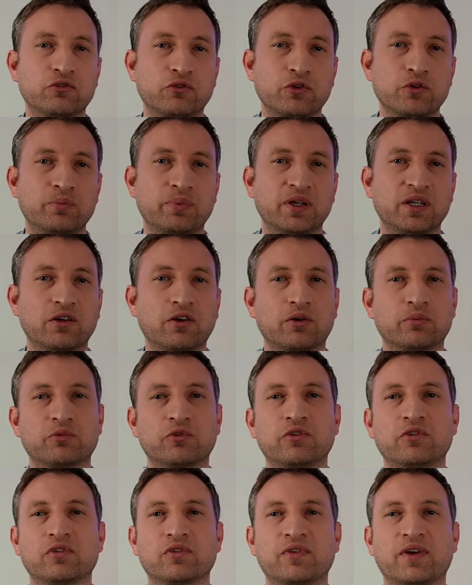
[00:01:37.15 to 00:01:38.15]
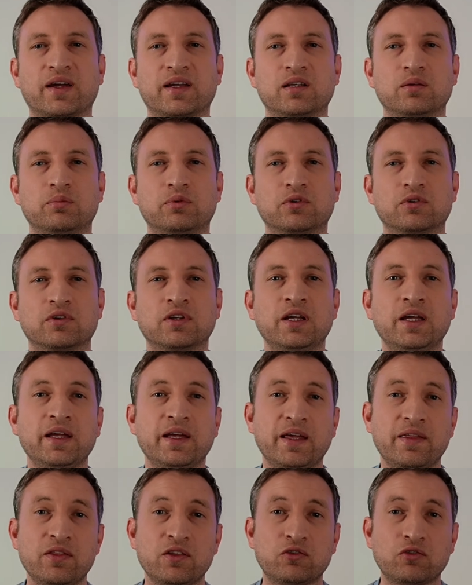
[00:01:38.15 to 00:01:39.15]
grouping options available.
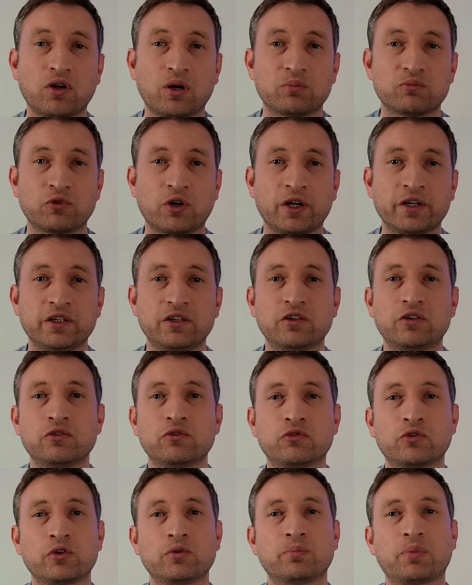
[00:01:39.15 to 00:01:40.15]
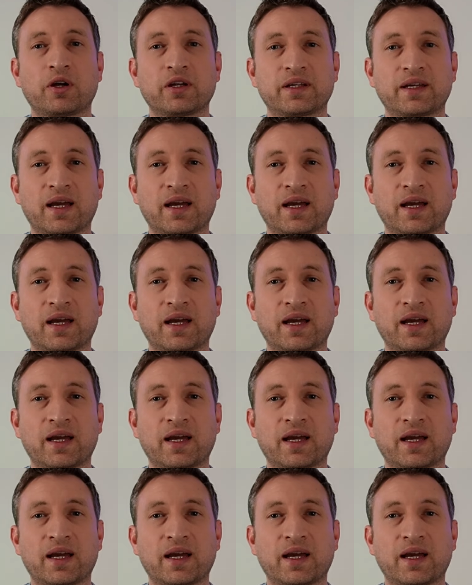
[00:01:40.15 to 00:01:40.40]
In the top right, you can group by